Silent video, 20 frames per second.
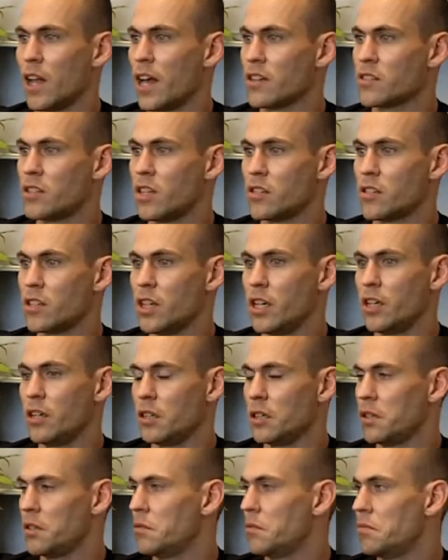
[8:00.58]
on
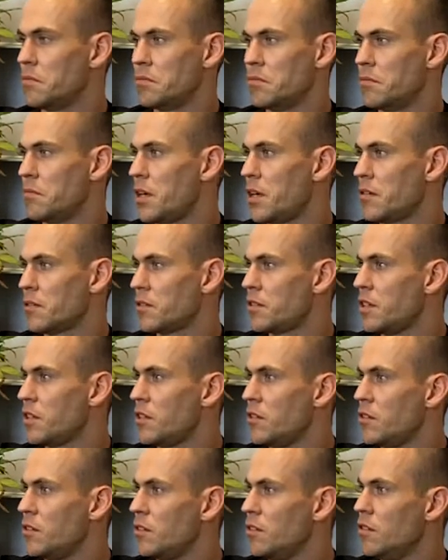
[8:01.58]
elasticity, I don't
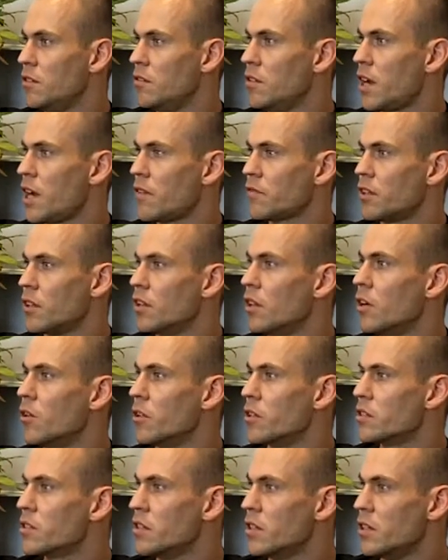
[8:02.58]
think you have to
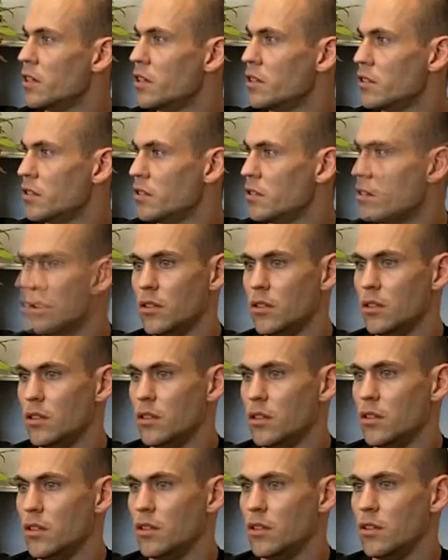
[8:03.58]
load a ton.
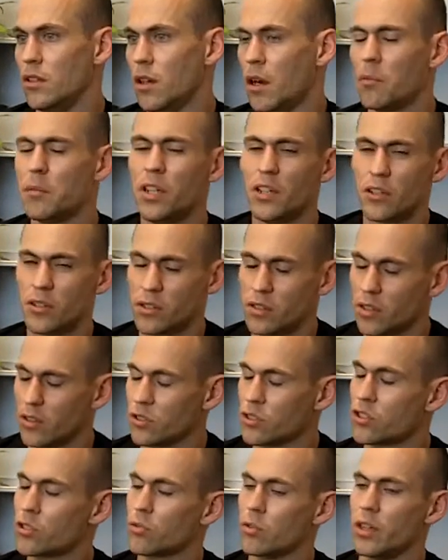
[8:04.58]
You know, I mean,
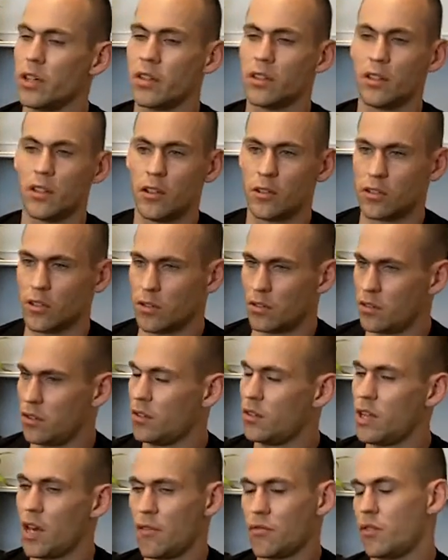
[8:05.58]
there's strength. There's a
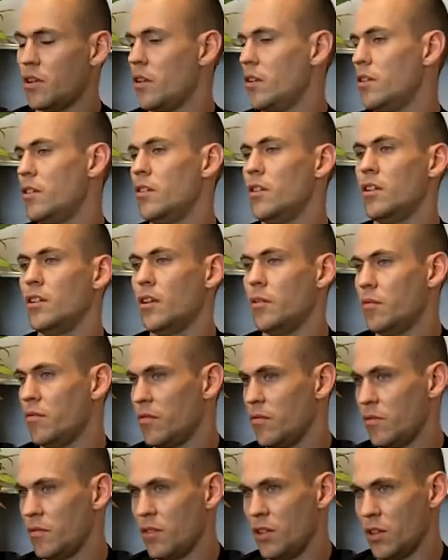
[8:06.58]
definite,
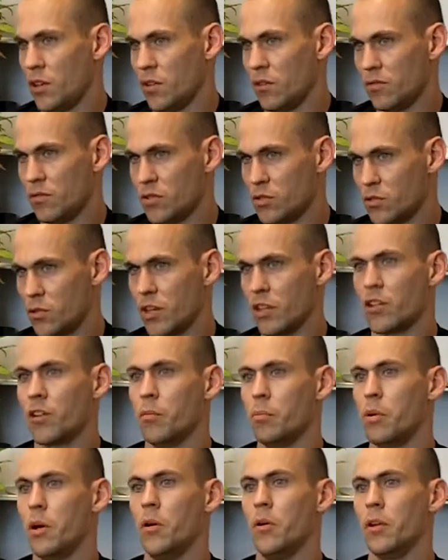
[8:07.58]
you know, strength
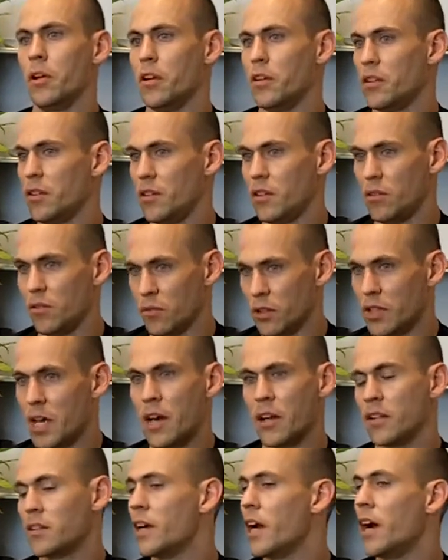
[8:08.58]
component
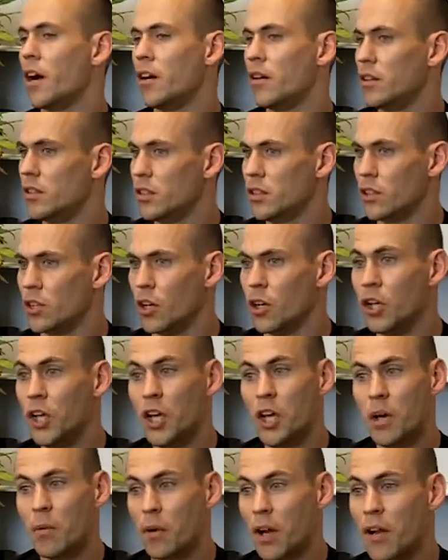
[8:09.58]
without a doubt. You know,
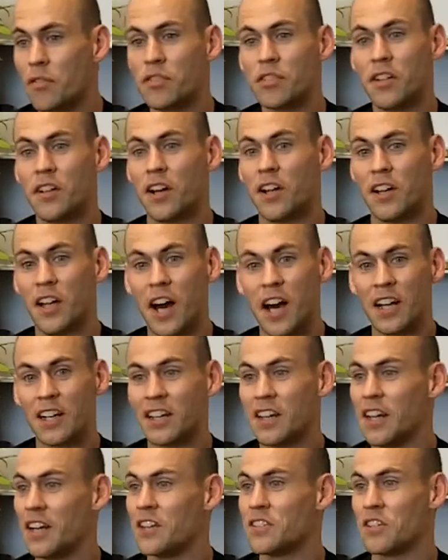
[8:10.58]
but I've seen a lot
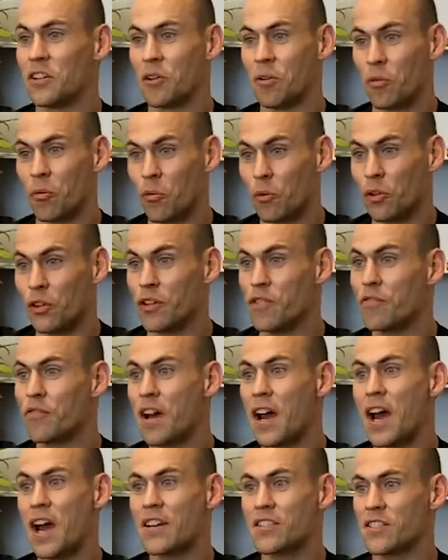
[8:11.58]
of kids that are really
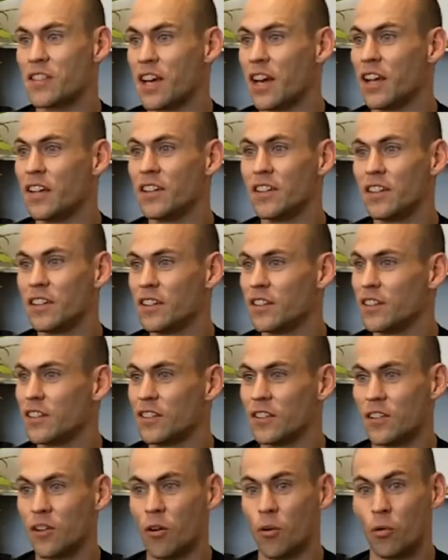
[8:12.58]
fast that
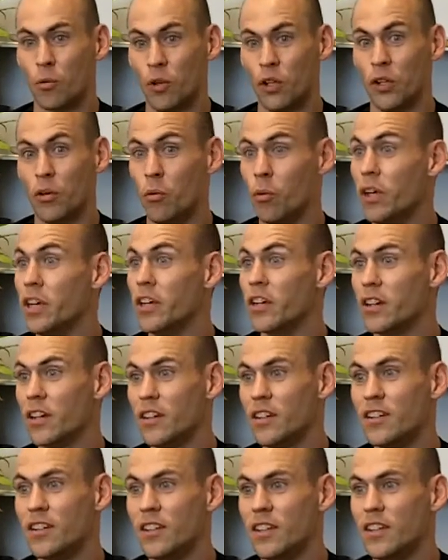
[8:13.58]
are really weak,